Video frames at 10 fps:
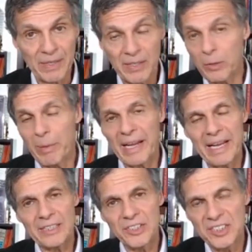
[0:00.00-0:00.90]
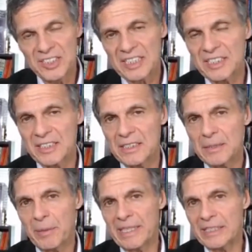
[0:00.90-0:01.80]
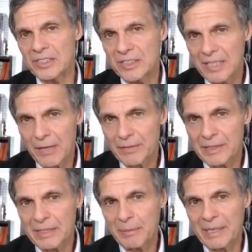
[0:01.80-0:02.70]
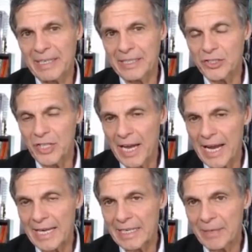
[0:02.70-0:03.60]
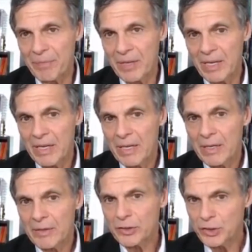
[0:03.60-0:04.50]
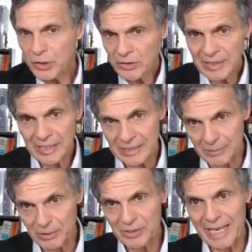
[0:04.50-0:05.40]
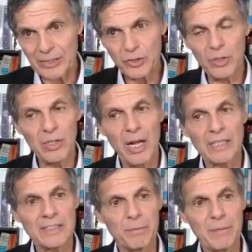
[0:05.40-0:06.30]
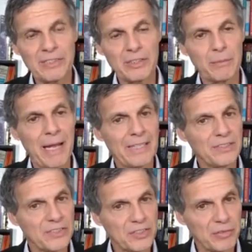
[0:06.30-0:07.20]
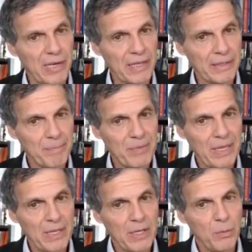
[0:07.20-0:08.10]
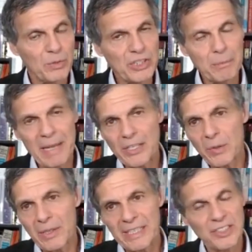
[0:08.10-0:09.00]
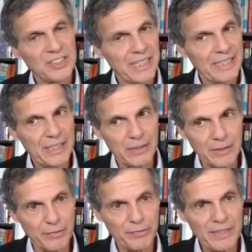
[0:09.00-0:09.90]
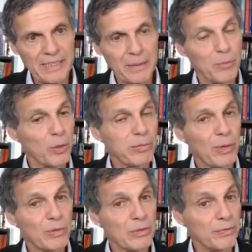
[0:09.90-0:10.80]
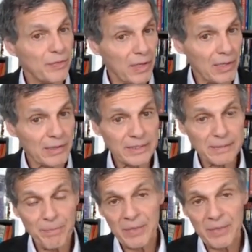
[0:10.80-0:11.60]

You know, by age 60, by age 70, by age 80, there's usually a substantial loss of muscle mass and strength, which can make you less steady on your feet and more prone to falls,